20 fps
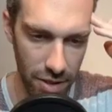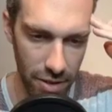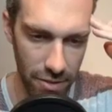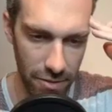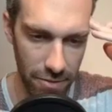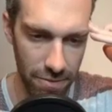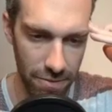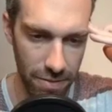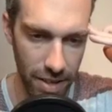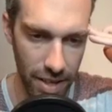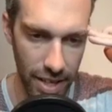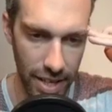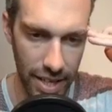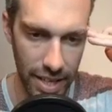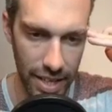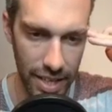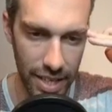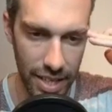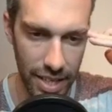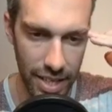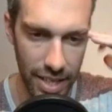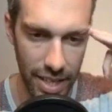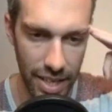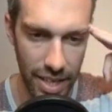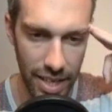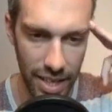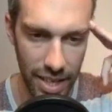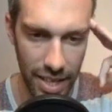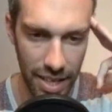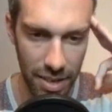That's fine.
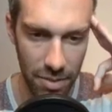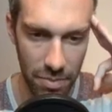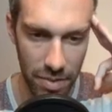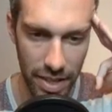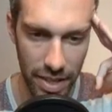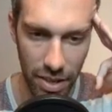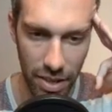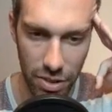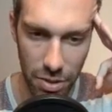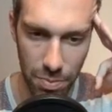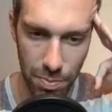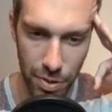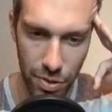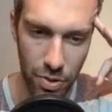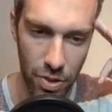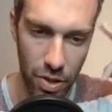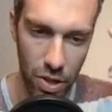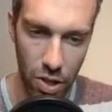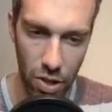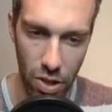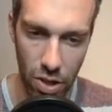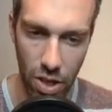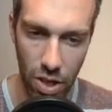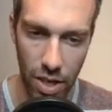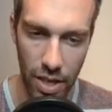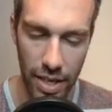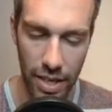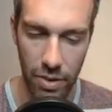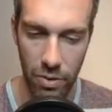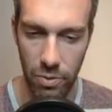And now it just puts you in
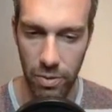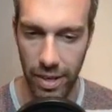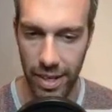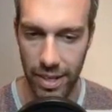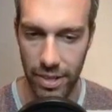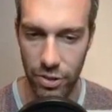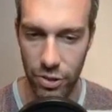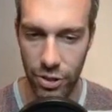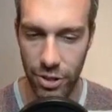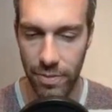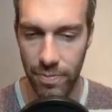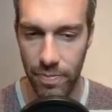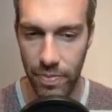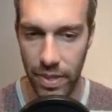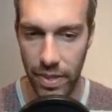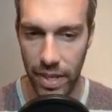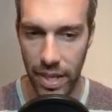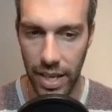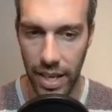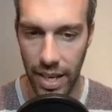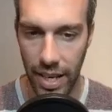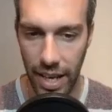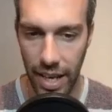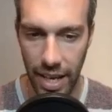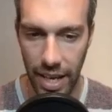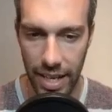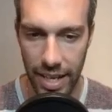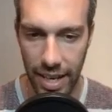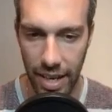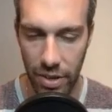claw down range.
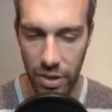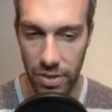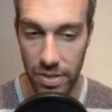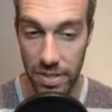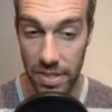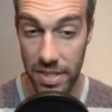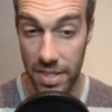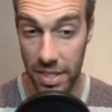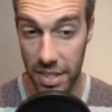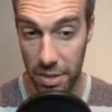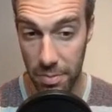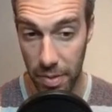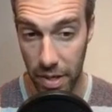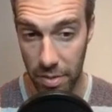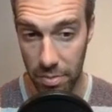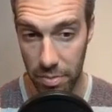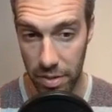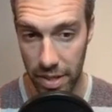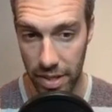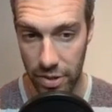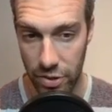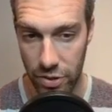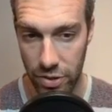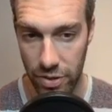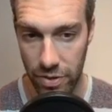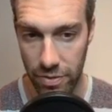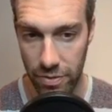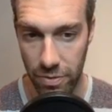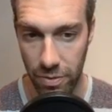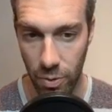And now you're in seed bomb range
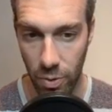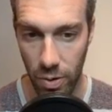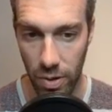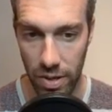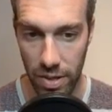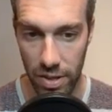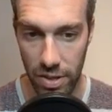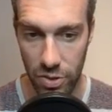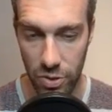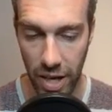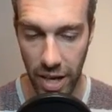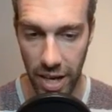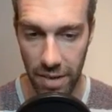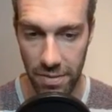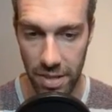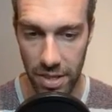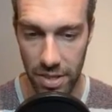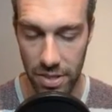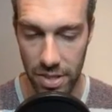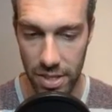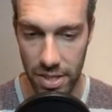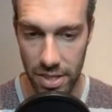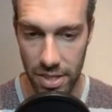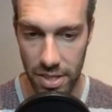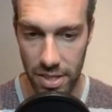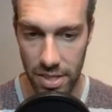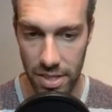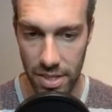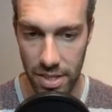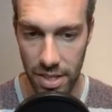for the Scrafty. So this
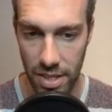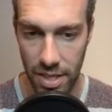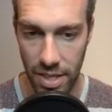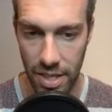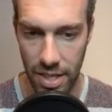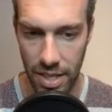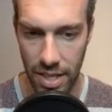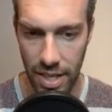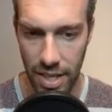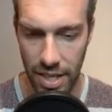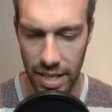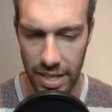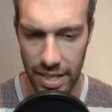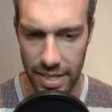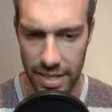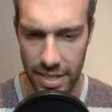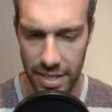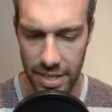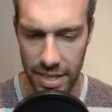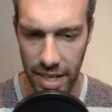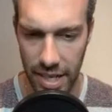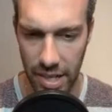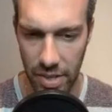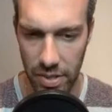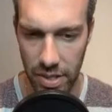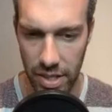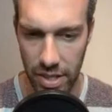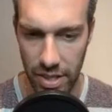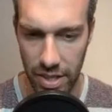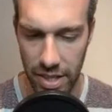is an easy takeout
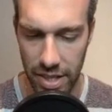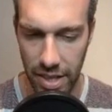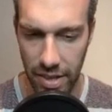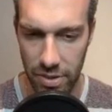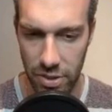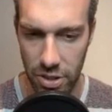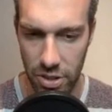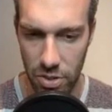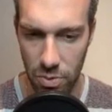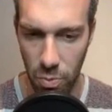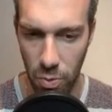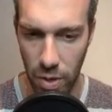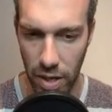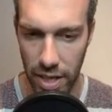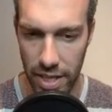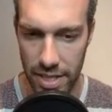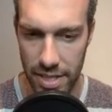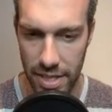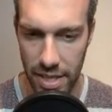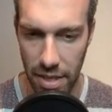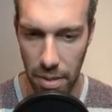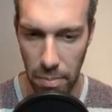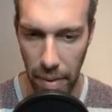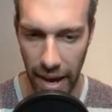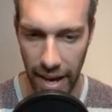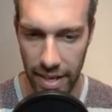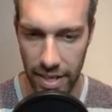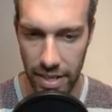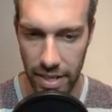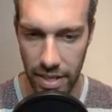here. And now it's just what is in the
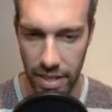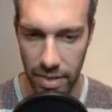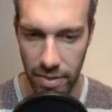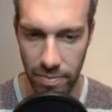back here.